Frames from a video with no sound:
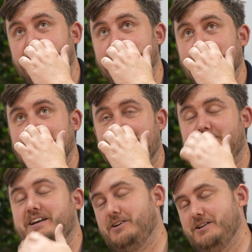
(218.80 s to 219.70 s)
your
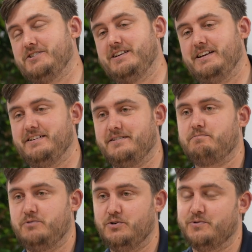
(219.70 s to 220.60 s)
technology
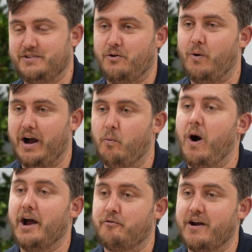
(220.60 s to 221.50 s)
is used in quite a
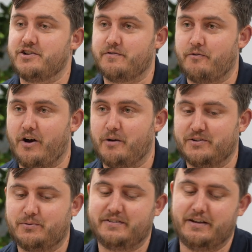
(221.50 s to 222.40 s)
wide range of
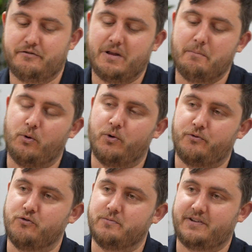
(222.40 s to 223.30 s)
environments. We see it from like
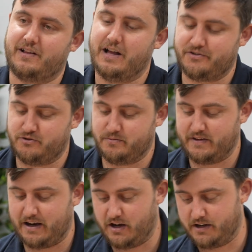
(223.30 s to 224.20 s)
boardrooms to classrooms
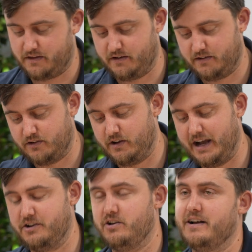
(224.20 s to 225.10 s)
and that kind of thing. So
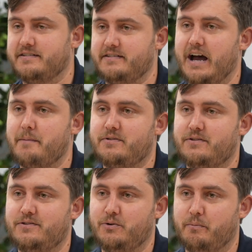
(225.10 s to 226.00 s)
how do you guys
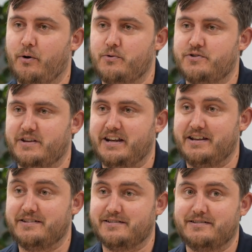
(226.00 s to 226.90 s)
adapt to approach the
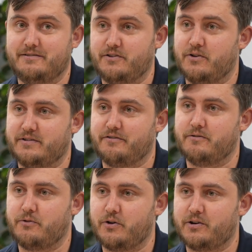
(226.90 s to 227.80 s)
needs for those
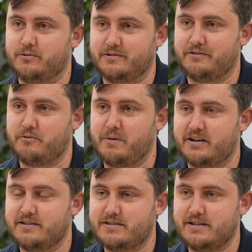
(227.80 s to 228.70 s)
different verticals and different
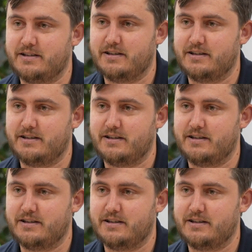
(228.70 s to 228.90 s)
markets?